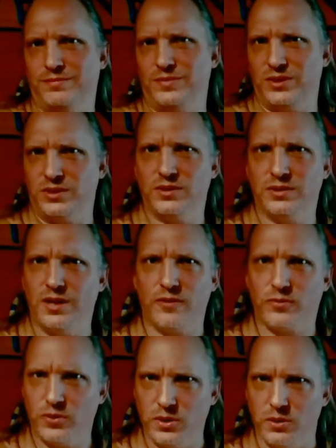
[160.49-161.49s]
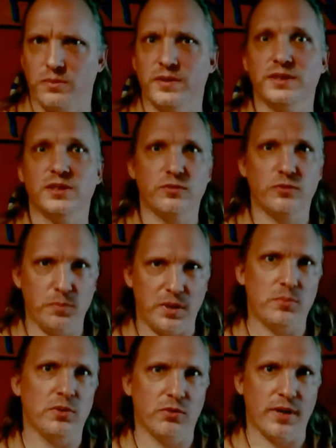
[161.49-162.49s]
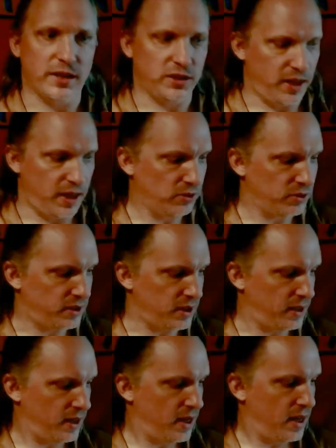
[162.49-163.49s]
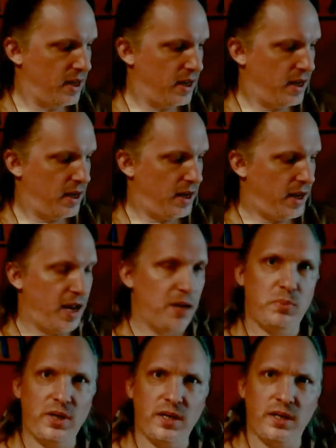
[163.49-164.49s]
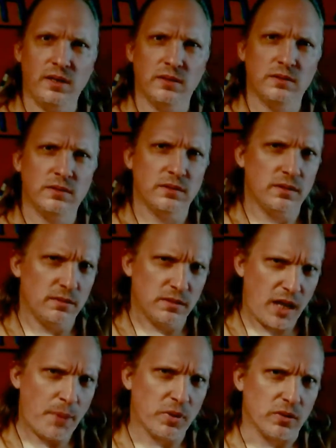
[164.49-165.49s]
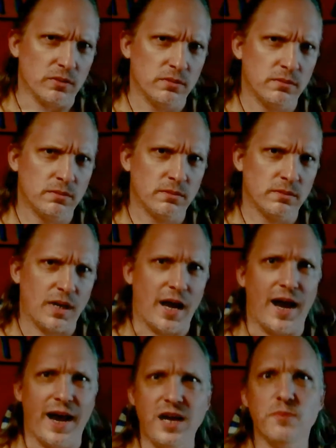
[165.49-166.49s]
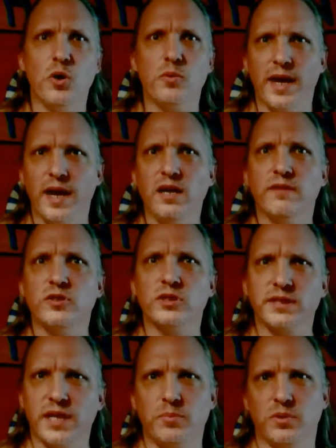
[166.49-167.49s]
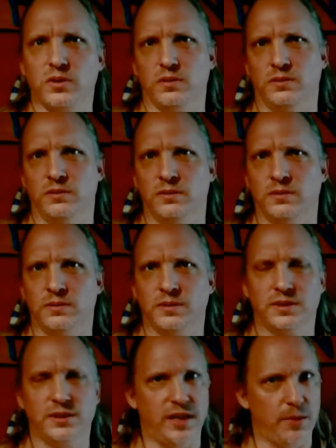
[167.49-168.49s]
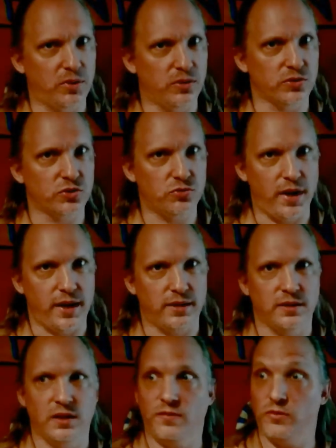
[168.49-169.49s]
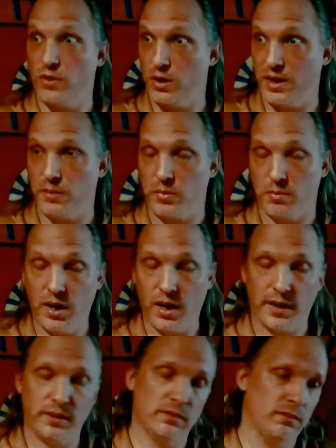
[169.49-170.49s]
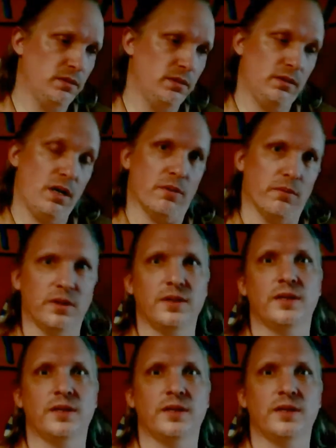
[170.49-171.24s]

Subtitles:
This is not for you. This is for people who are actually interested. And B, skeptical. I am okay if you're skeptical. Skeptical is great. If you've already made up your mind, you can go.